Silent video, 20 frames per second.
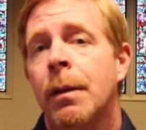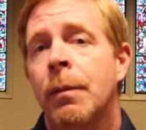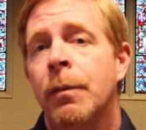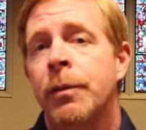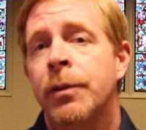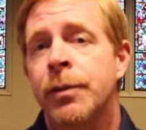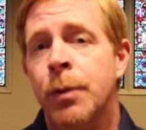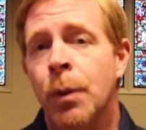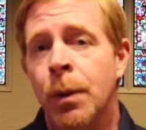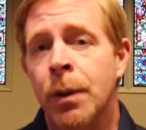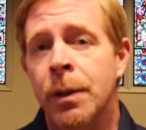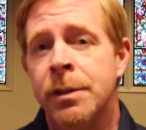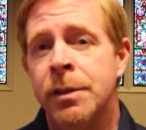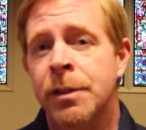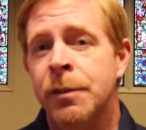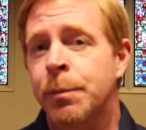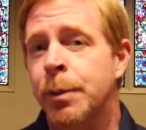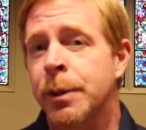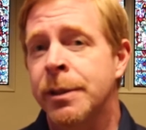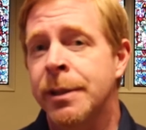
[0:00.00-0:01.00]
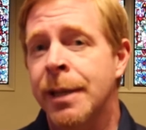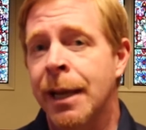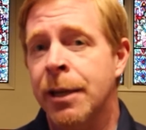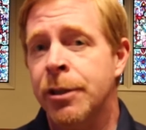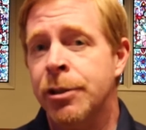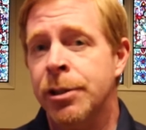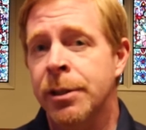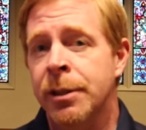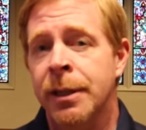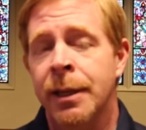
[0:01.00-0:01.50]
sorts of
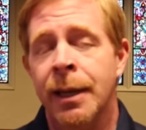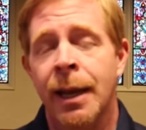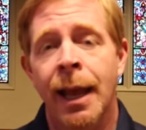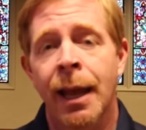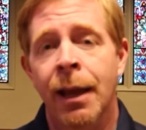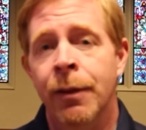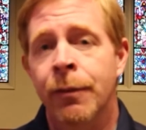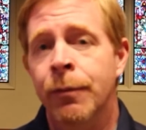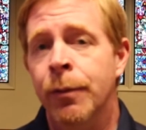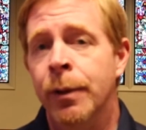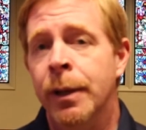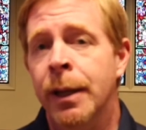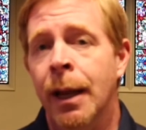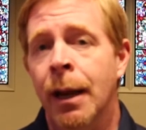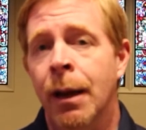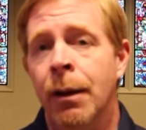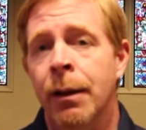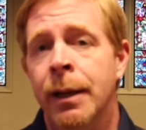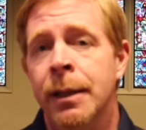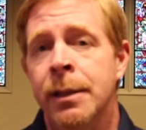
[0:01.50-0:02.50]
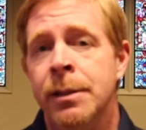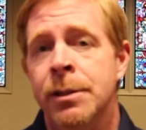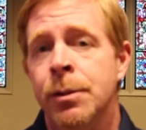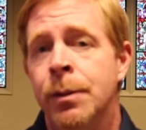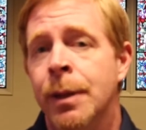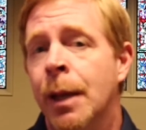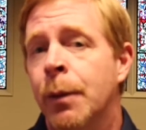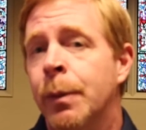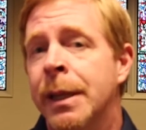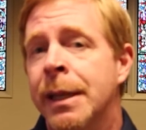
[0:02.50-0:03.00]
protection in every area so
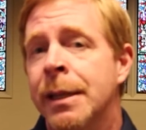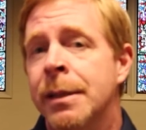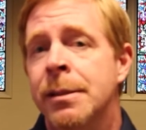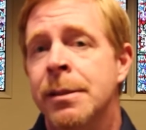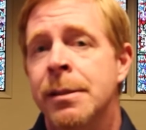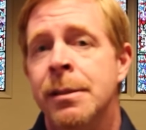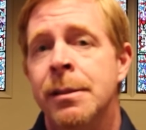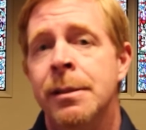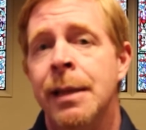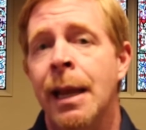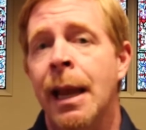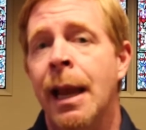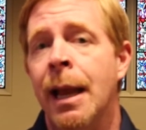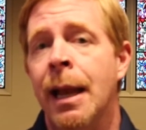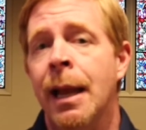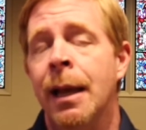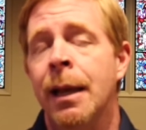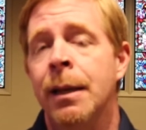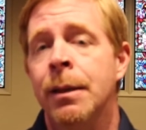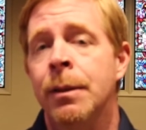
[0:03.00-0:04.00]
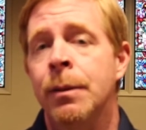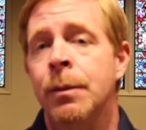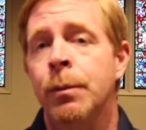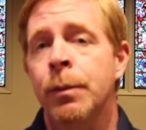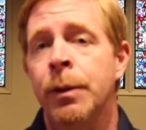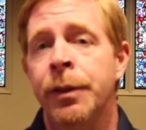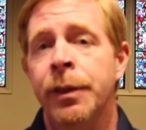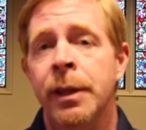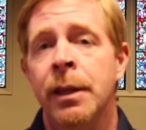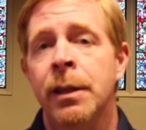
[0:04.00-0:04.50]
that we can stand
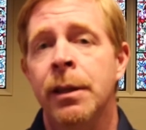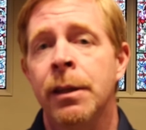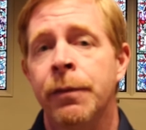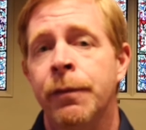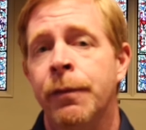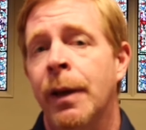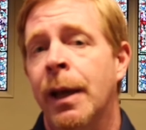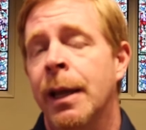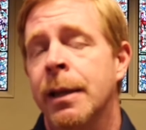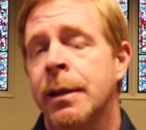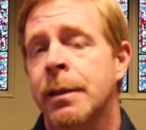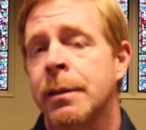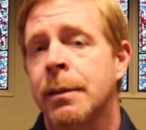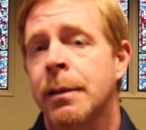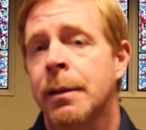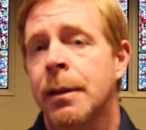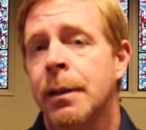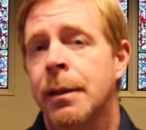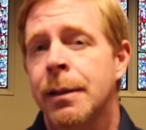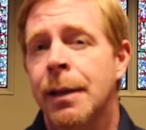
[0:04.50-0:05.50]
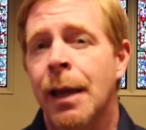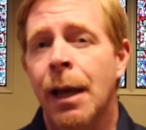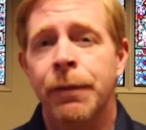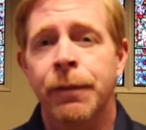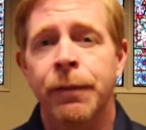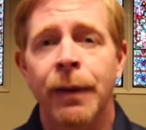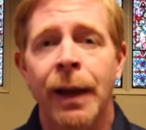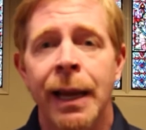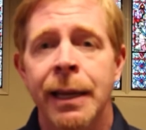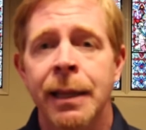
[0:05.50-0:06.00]
within the fight, not
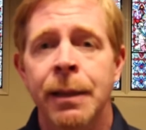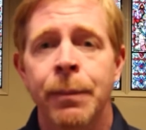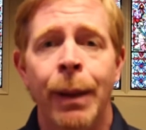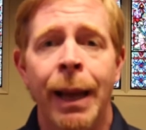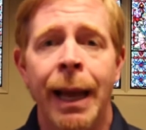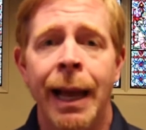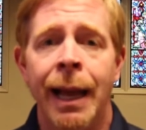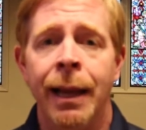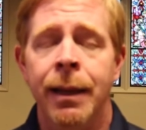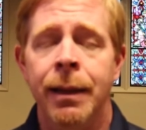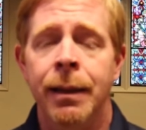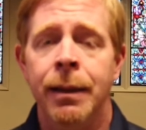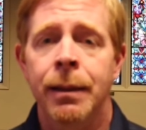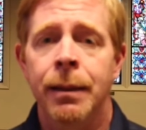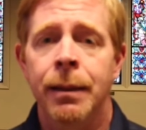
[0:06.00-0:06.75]
fighting back,